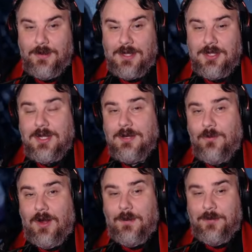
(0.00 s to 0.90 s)
You can
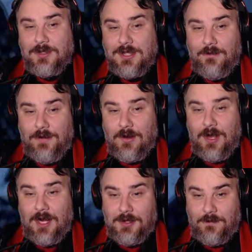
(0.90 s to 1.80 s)
wipe yourself out
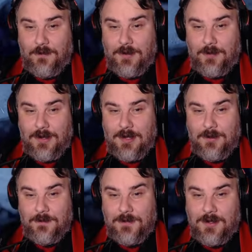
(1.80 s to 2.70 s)
and other people out.
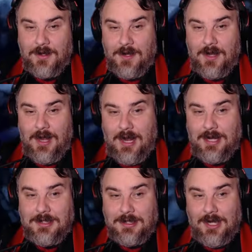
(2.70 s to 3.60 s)

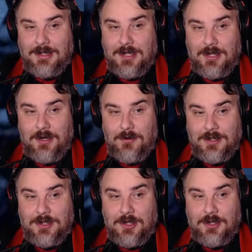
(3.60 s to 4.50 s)
And, yes, I know
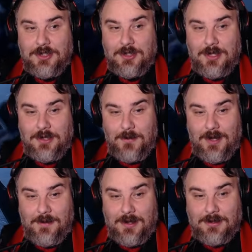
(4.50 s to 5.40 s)
this occurs to you that you
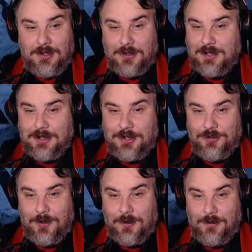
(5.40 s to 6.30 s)
may be able to use that to
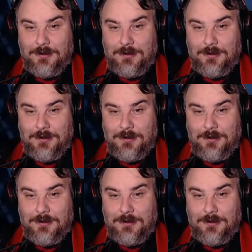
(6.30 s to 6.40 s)
troll.